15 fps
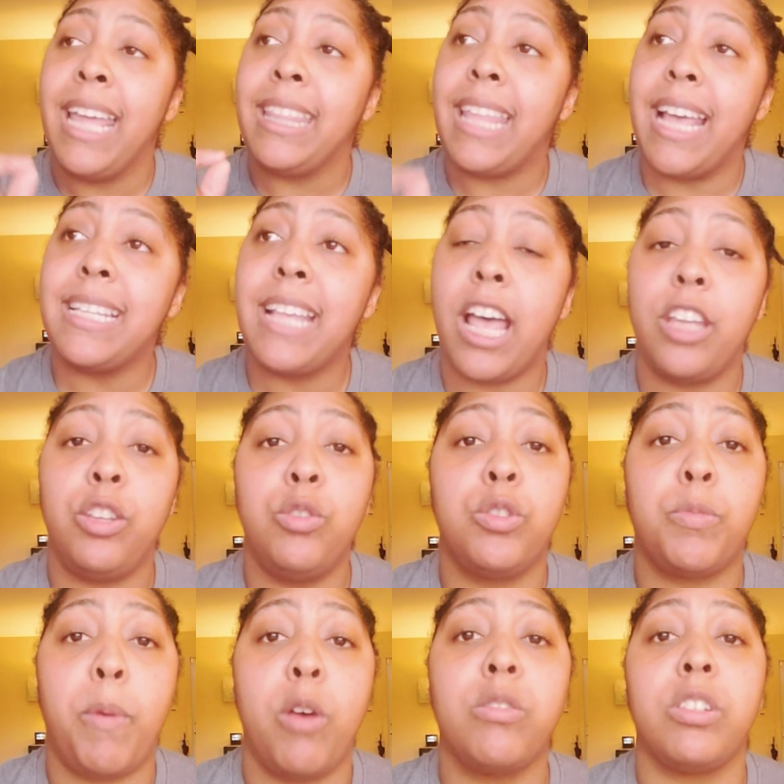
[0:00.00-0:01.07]
That's how you're
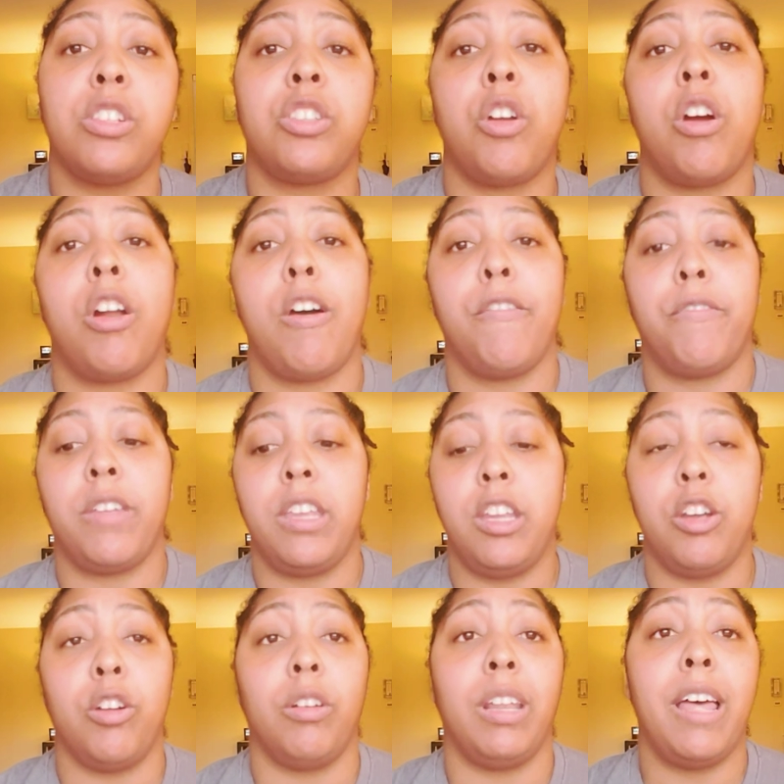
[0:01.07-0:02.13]
supposed to start off a
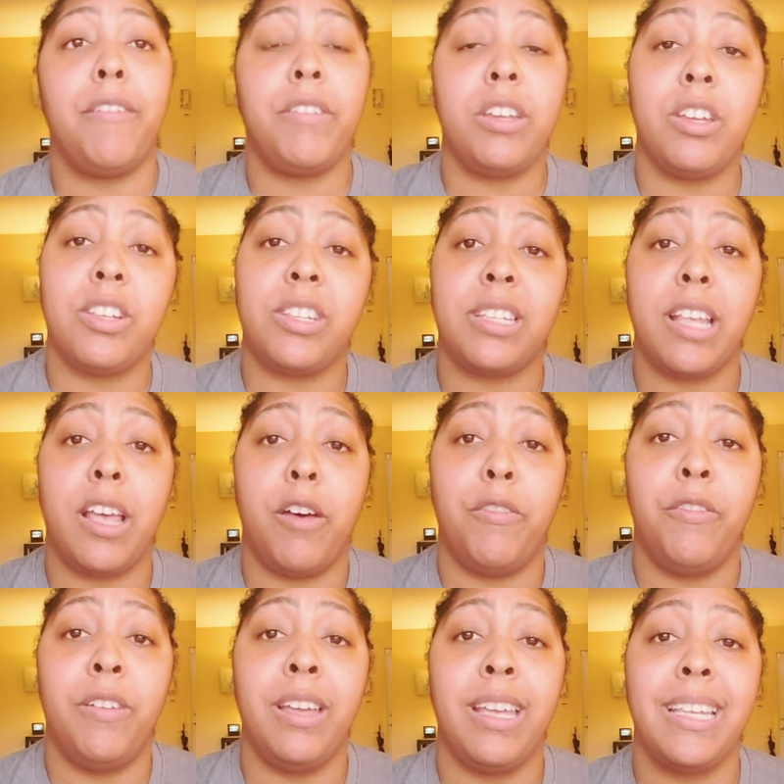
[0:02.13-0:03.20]
year. Loving yourself,
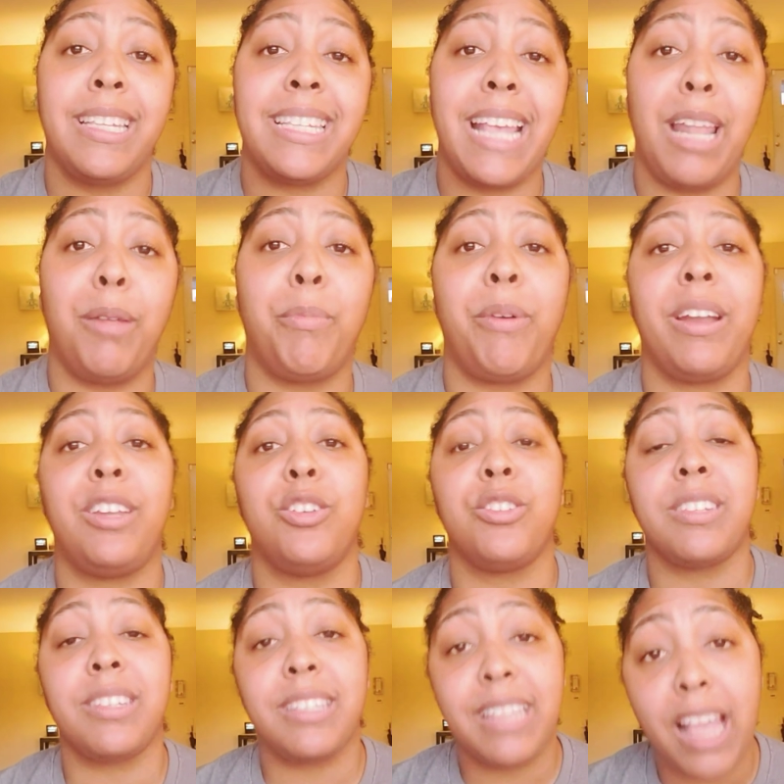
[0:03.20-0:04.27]
celebrating
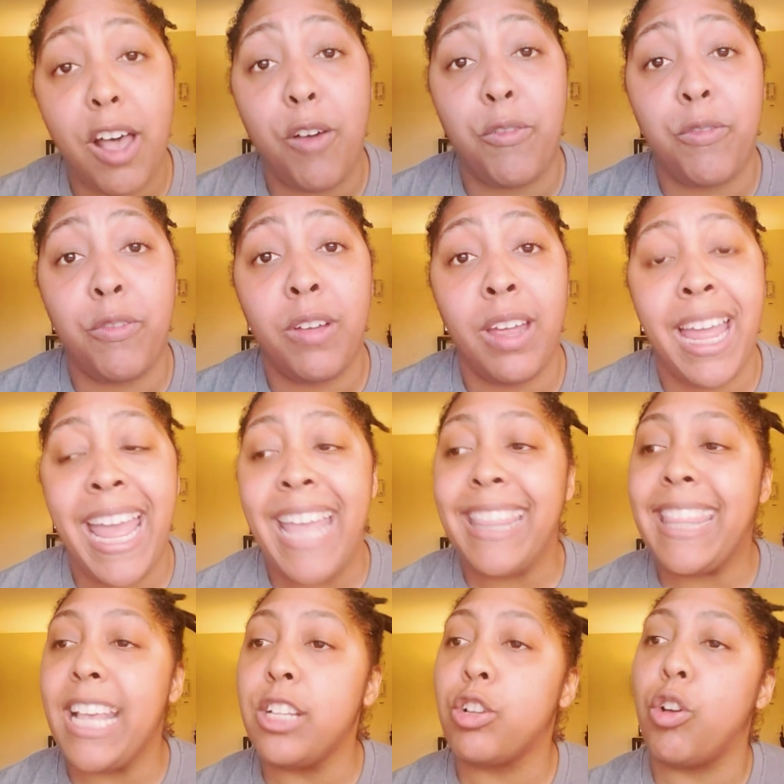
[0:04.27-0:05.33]
yourself.
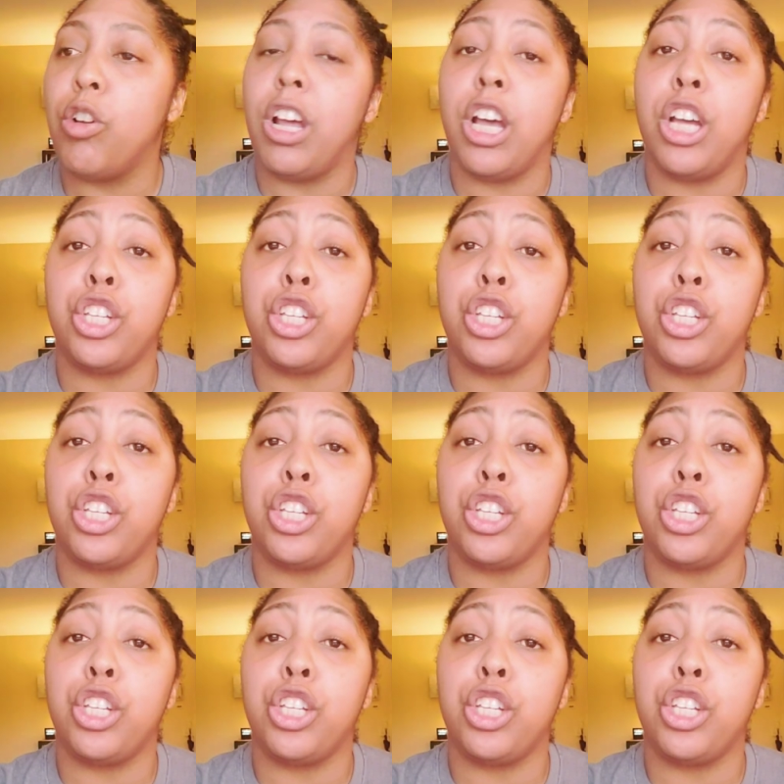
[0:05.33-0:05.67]
That's going to